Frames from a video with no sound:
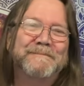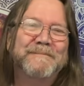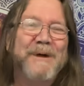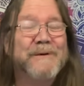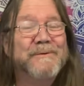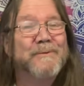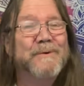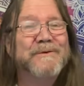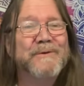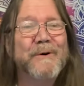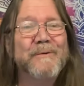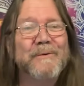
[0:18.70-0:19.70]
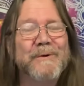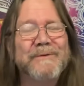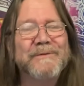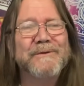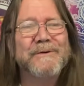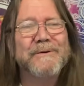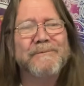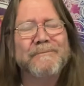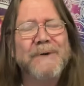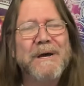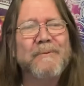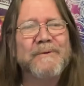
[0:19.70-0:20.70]
Thanks for reaching over and seeing,
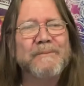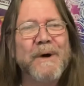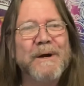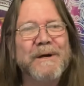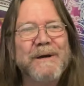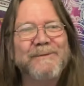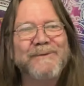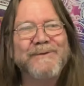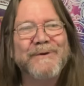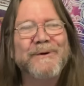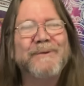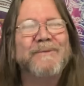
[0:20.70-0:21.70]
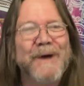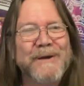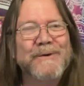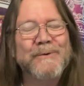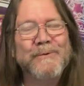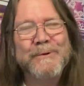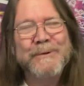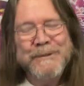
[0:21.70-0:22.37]
hey, what's Mike have to say? Thank you.